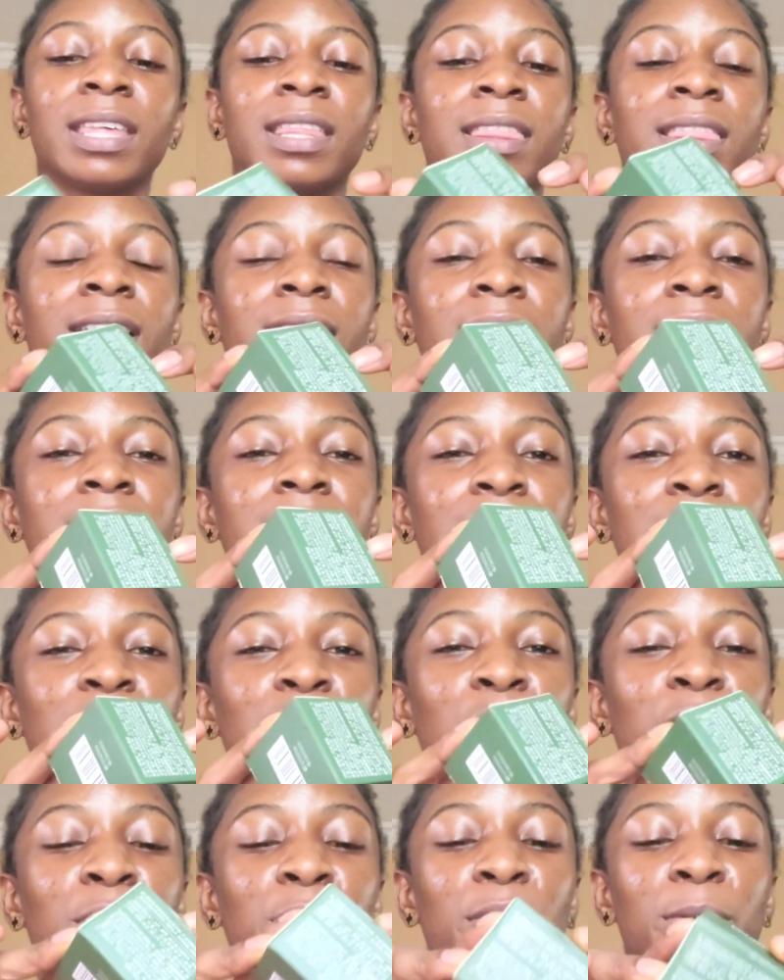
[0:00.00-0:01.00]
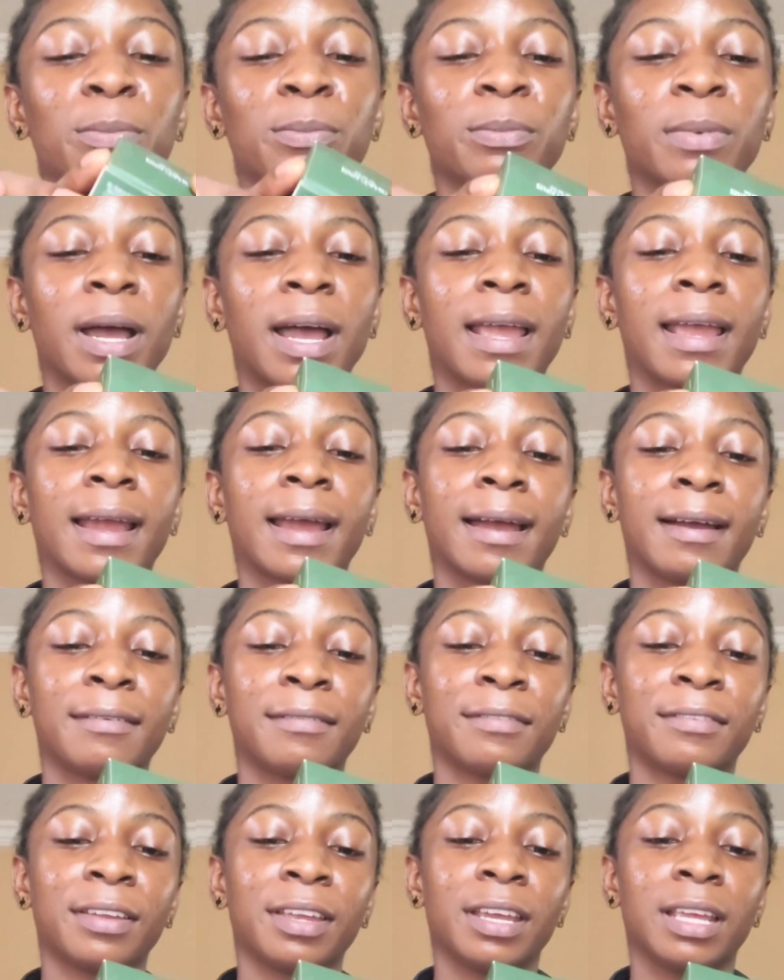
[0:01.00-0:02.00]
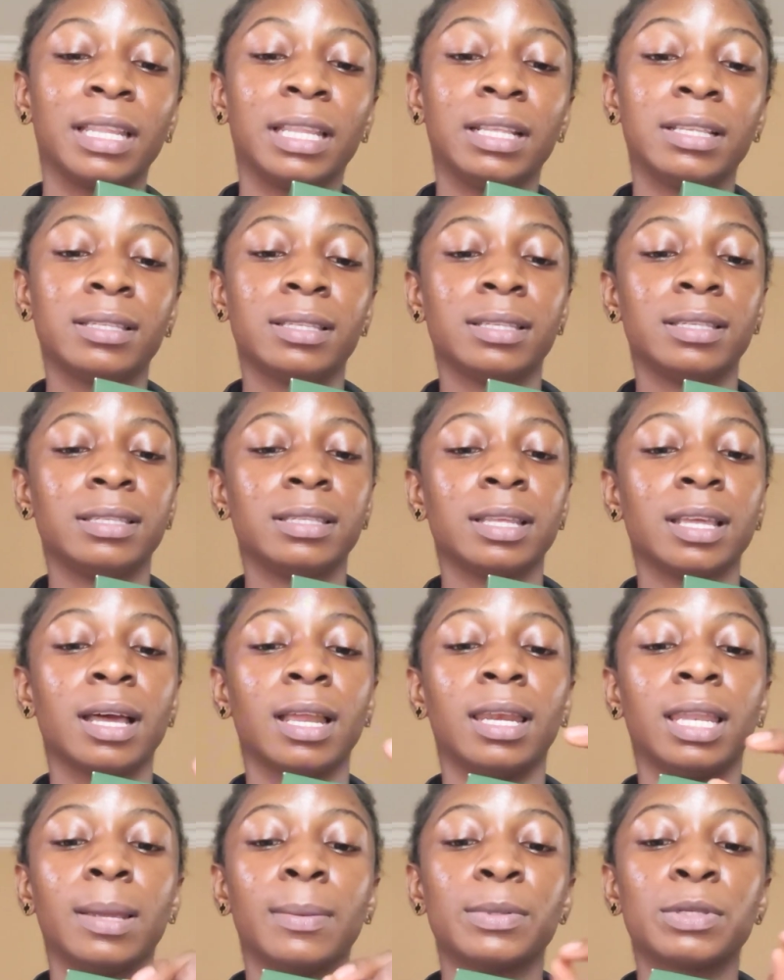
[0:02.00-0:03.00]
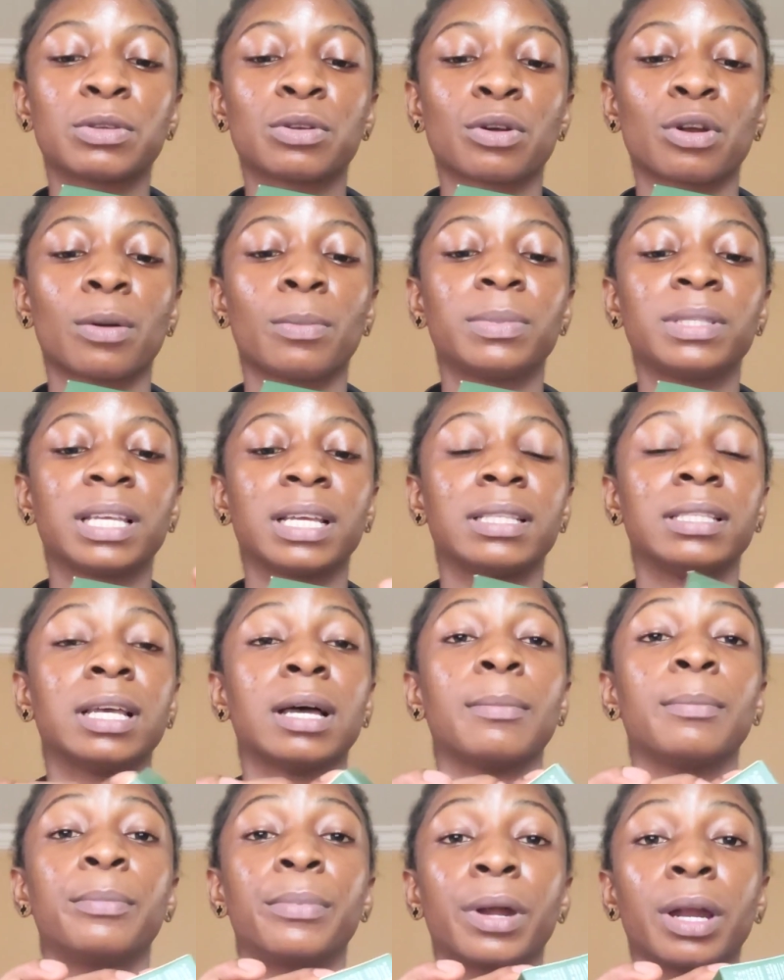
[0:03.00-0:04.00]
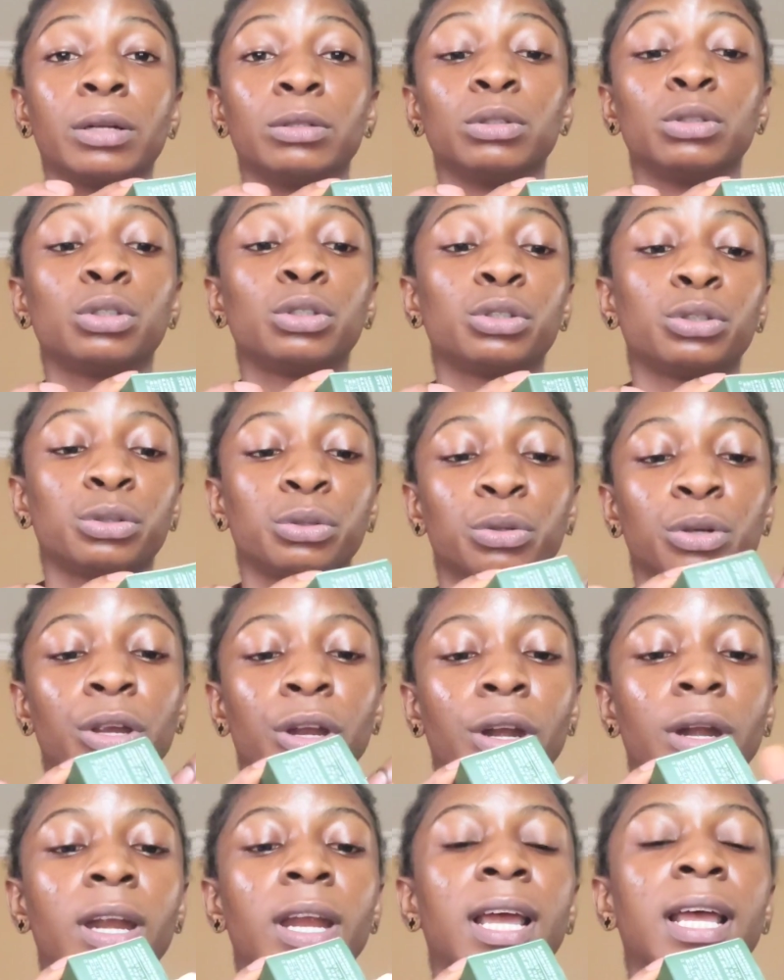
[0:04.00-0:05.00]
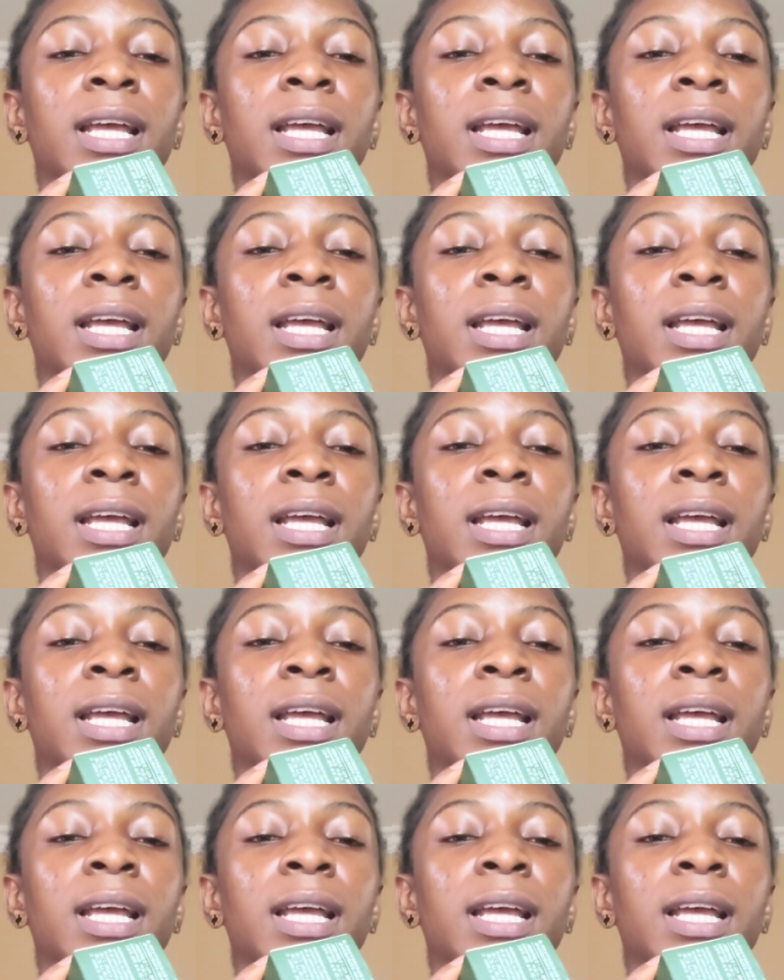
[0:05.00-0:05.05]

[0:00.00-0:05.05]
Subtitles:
Now this is the scrub I have here. This is lip scrub tender brown sugar.